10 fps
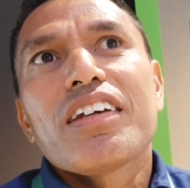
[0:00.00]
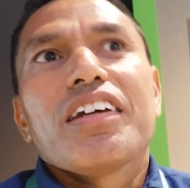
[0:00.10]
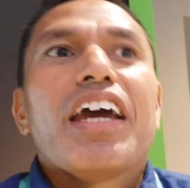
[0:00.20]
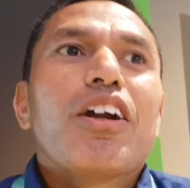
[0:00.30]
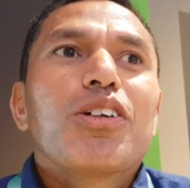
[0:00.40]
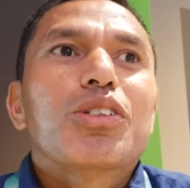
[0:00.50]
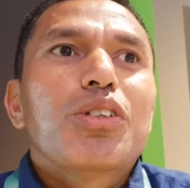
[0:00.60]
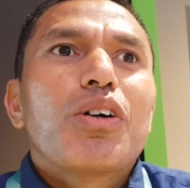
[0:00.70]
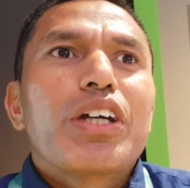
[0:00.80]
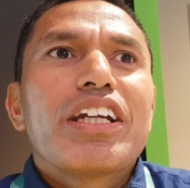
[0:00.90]
And
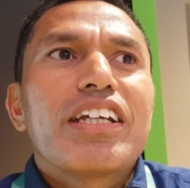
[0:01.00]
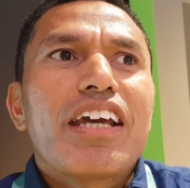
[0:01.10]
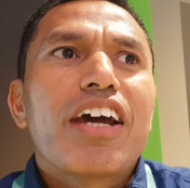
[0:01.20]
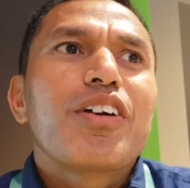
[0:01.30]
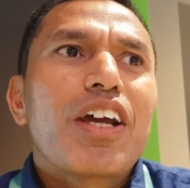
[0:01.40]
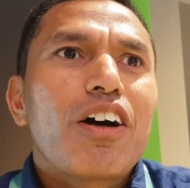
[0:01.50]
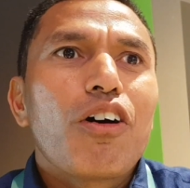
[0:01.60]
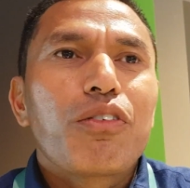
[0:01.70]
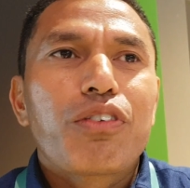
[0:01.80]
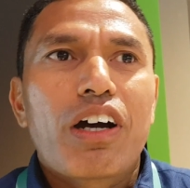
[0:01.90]
also in the area
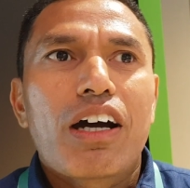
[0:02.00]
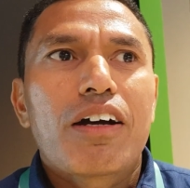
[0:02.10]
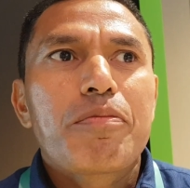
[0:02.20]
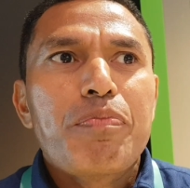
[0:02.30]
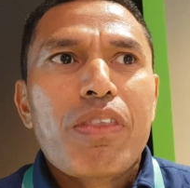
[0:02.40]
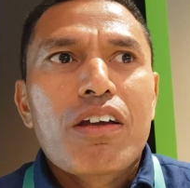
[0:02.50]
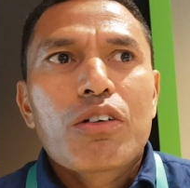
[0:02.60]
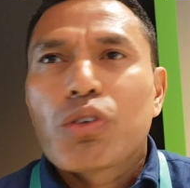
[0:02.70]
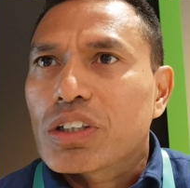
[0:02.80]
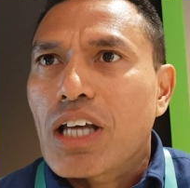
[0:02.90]
of,
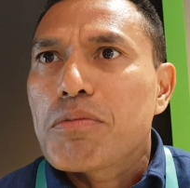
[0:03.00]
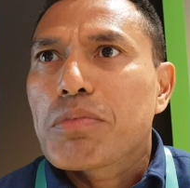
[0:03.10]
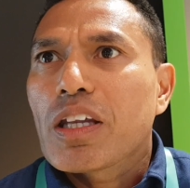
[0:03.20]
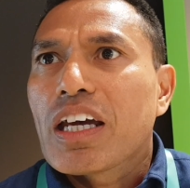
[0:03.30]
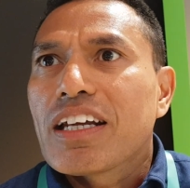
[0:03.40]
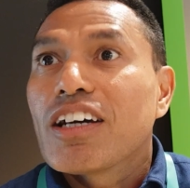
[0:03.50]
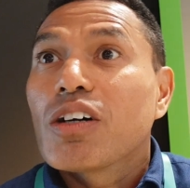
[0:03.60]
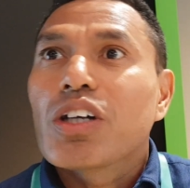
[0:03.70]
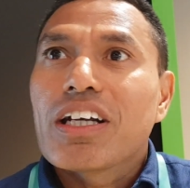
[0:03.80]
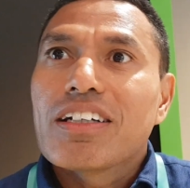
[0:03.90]
for example,
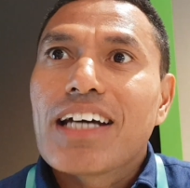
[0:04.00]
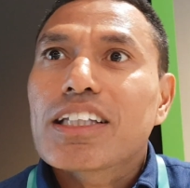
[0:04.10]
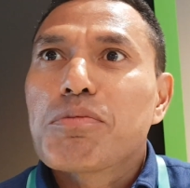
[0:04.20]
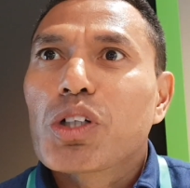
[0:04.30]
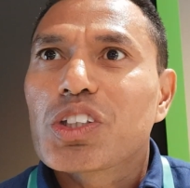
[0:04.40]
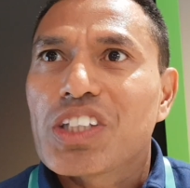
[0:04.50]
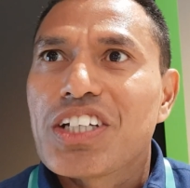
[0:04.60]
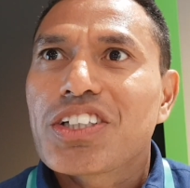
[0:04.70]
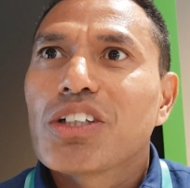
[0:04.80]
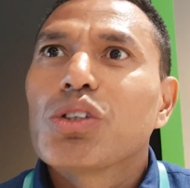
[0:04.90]
on the data
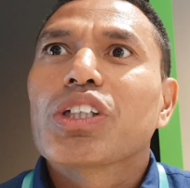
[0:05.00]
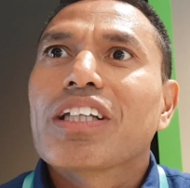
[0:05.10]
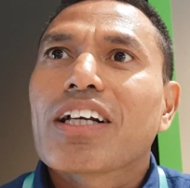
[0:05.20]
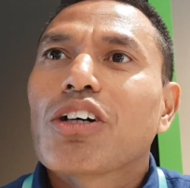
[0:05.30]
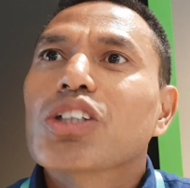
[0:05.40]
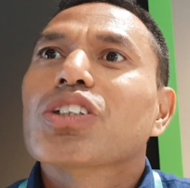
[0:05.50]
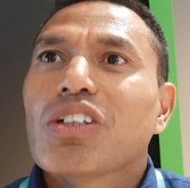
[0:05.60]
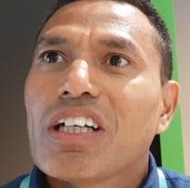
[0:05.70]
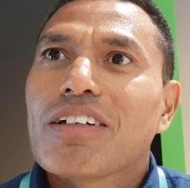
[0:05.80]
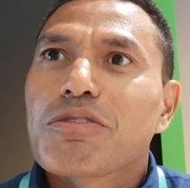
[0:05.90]
monetization, using the
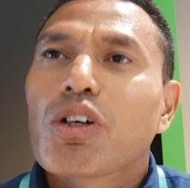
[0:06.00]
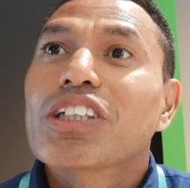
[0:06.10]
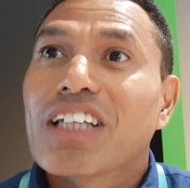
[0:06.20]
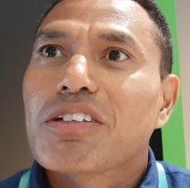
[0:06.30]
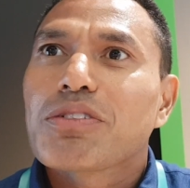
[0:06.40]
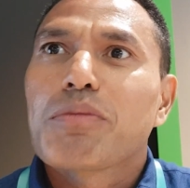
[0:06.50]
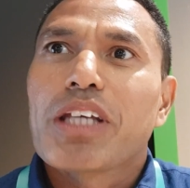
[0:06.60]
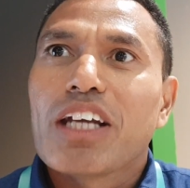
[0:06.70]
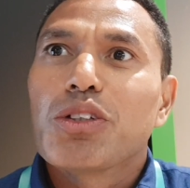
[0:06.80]
consent from the end